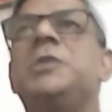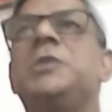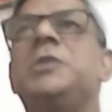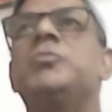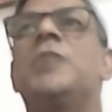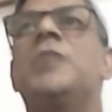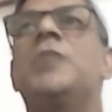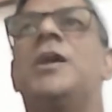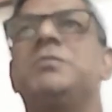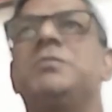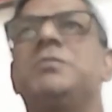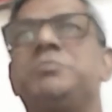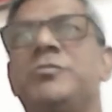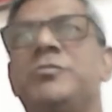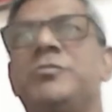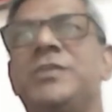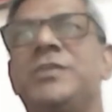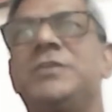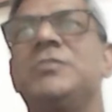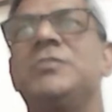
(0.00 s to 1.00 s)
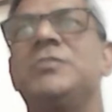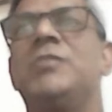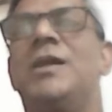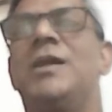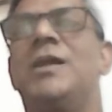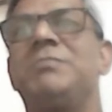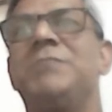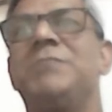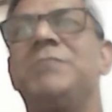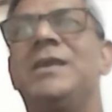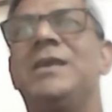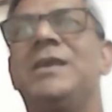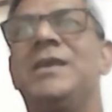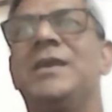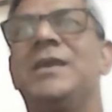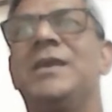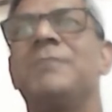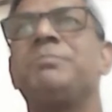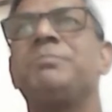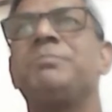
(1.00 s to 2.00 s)
you can't predict, you can't make
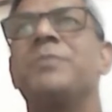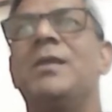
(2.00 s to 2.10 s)
a